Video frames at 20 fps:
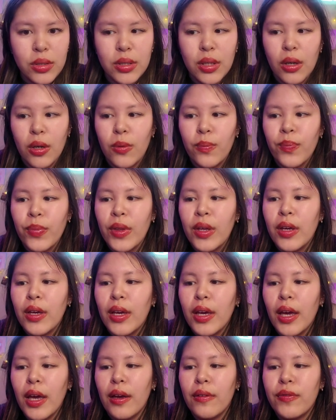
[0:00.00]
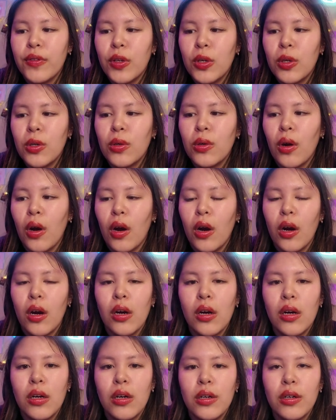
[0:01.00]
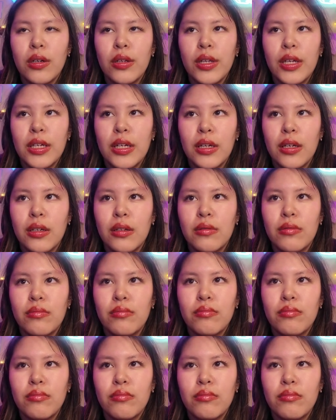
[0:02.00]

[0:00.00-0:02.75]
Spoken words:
So if you are, like,